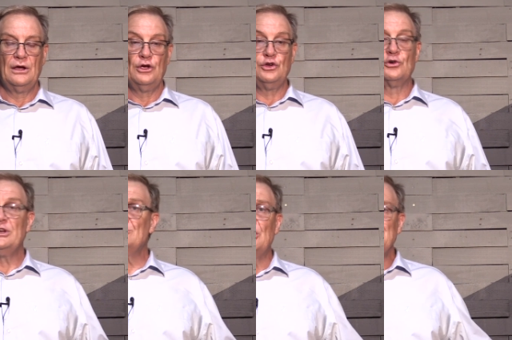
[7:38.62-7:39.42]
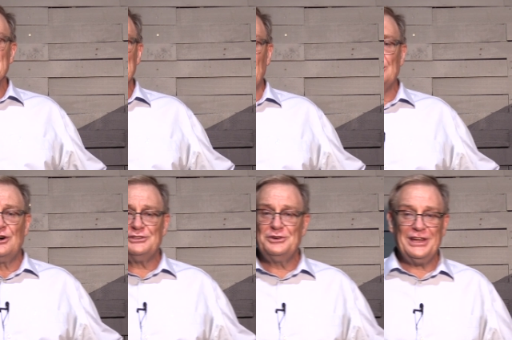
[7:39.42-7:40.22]
Your emotions are
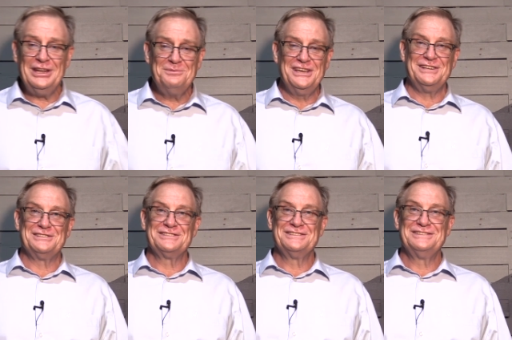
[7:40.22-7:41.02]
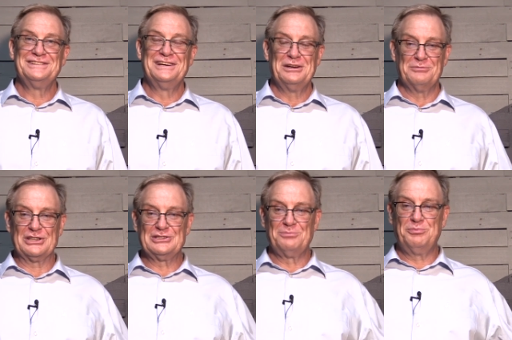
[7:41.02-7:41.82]
not your enemies,
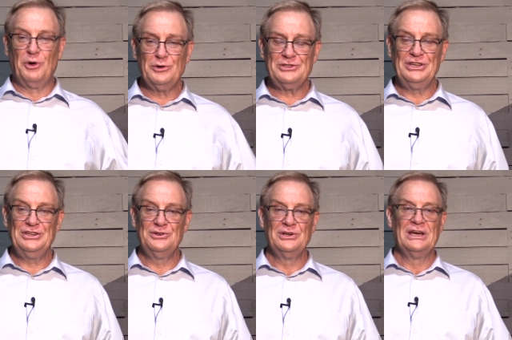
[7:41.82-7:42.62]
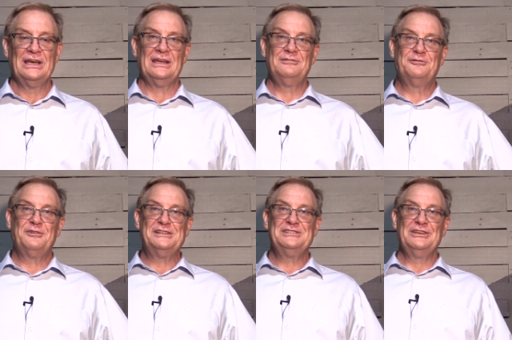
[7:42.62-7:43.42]
but supporting you in
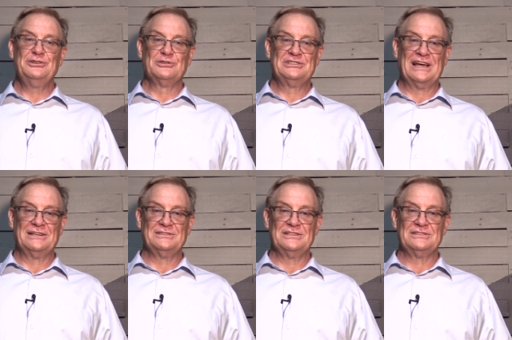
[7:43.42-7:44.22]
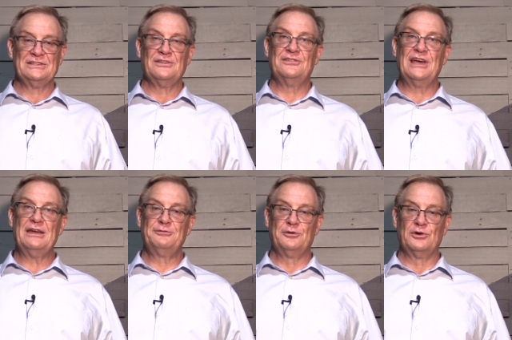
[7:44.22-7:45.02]
facing your challenges.
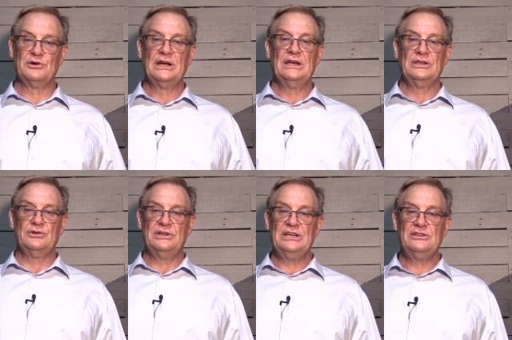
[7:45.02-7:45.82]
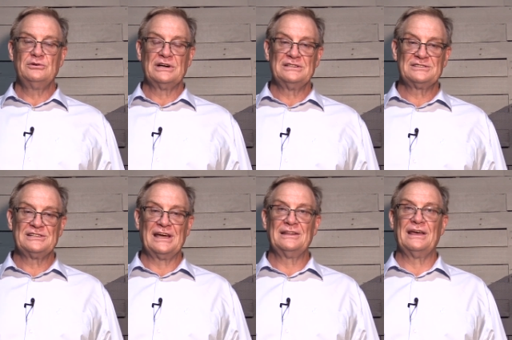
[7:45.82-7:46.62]
Therefore, you need to
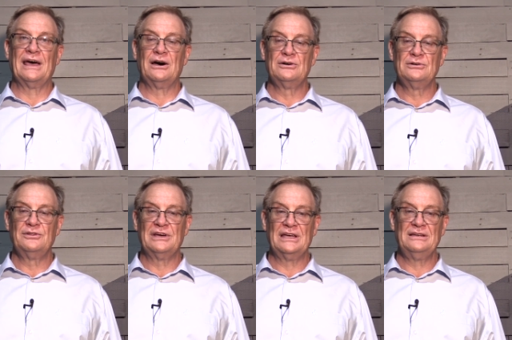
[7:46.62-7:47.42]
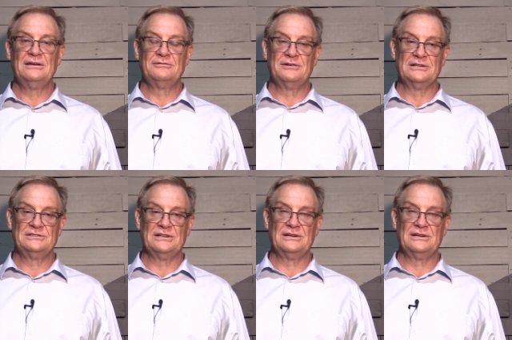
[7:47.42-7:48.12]
understand how they function.